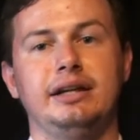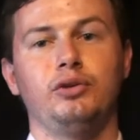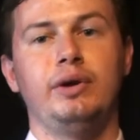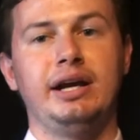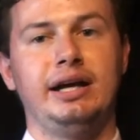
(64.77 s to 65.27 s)
Now
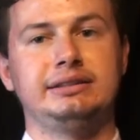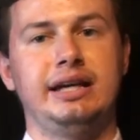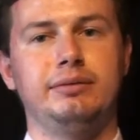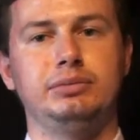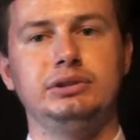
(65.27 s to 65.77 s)
the way I
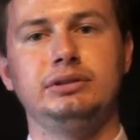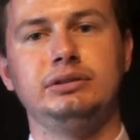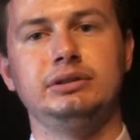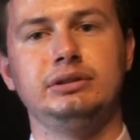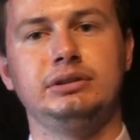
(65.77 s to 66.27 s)
tie a balloon,
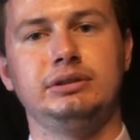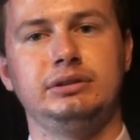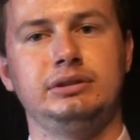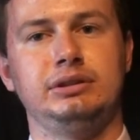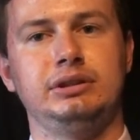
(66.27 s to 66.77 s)

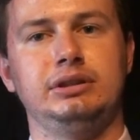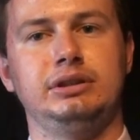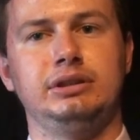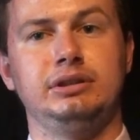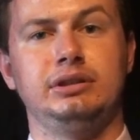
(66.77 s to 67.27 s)

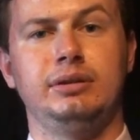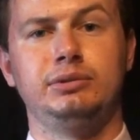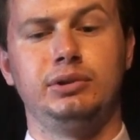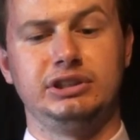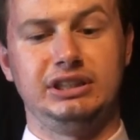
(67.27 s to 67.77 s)
I'm
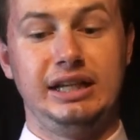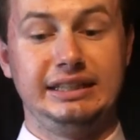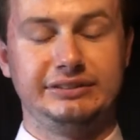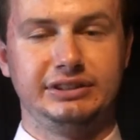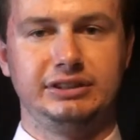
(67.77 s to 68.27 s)
told is a lot
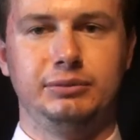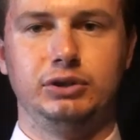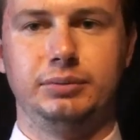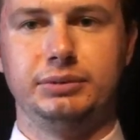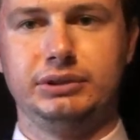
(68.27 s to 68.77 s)
different than
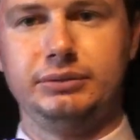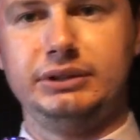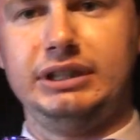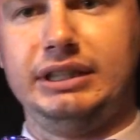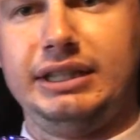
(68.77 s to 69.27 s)
most people. So let
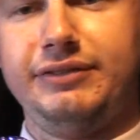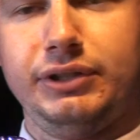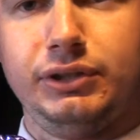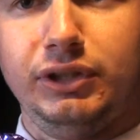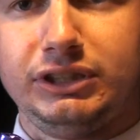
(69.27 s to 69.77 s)
me uh, give you
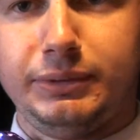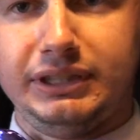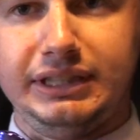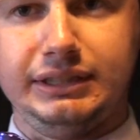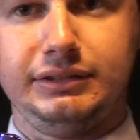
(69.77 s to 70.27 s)
a close-up
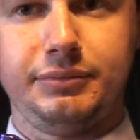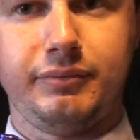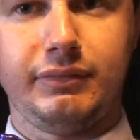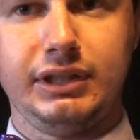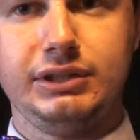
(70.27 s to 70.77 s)
on that.
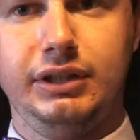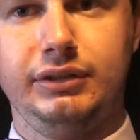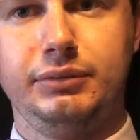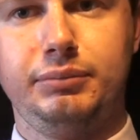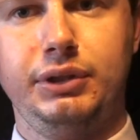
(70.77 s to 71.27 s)

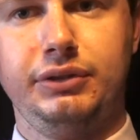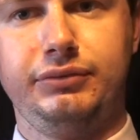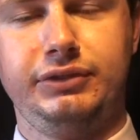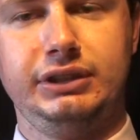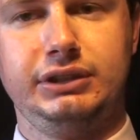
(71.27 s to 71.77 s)
So put your
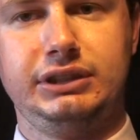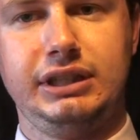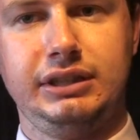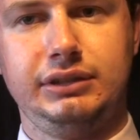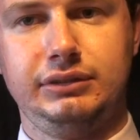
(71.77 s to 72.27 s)
fingers
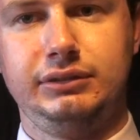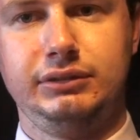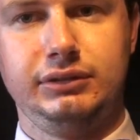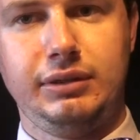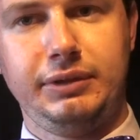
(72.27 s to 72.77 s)
together
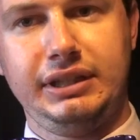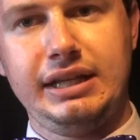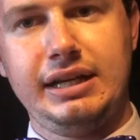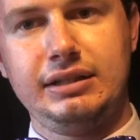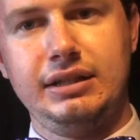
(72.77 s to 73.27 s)
like
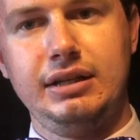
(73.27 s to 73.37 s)
that.